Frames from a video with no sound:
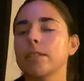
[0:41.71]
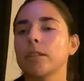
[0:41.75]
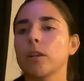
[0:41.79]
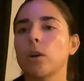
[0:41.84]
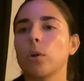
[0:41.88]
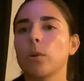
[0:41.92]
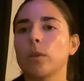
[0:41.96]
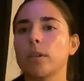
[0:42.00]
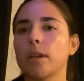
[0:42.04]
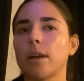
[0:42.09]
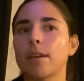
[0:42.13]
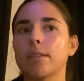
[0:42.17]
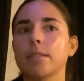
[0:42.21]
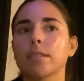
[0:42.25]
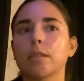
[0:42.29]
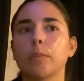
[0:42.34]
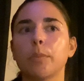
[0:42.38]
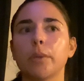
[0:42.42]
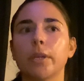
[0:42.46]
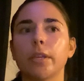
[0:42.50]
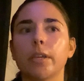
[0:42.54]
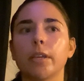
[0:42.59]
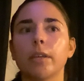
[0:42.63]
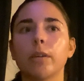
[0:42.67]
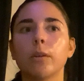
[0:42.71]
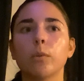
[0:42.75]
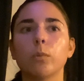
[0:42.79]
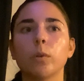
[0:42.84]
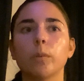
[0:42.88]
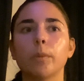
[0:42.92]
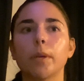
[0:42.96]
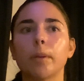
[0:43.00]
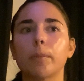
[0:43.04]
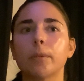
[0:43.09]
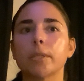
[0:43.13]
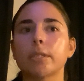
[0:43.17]
colonoscopy will
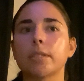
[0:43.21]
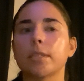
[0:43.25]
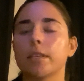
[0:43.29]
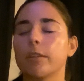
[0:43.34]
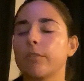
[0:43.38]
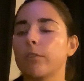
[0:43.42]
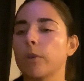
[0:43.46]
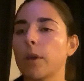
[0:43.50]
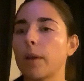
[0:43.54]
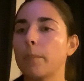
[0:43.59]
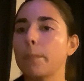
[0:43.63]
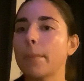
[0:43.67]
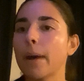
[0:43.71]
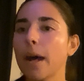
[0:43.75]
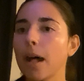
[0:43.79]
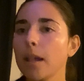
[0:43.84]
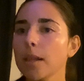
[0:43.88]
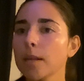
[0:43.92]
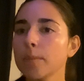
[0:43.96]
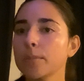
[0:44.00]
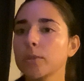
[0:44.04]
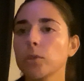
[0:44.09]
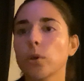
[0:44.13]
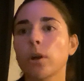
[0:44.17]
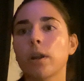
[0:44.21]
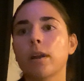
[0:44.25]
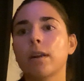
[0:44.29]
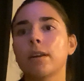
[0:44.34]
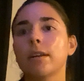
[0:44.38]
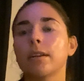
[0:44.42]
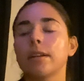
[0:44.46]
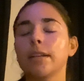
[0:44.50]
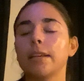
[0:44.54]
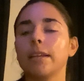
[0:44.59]
be able to see if you have polyps or